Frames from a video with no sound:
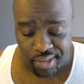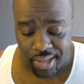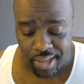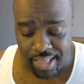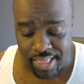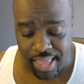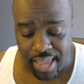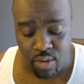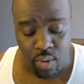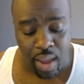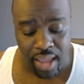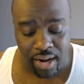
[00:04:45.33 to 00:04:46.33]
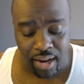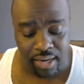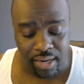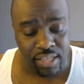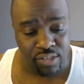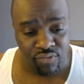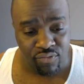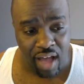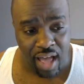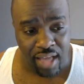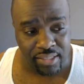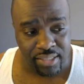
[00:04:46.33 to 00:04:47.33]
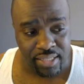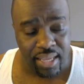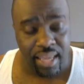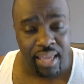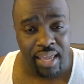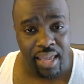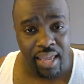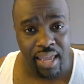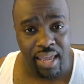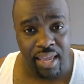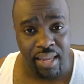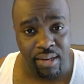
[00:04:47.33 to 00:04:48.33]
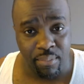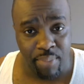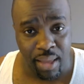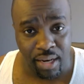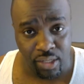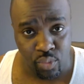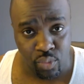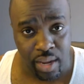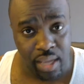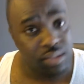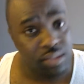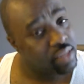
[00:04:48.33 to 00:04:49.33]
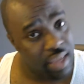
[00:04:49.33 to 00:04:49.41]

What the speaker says: And then you had Alicia Fox and the Bella Twins,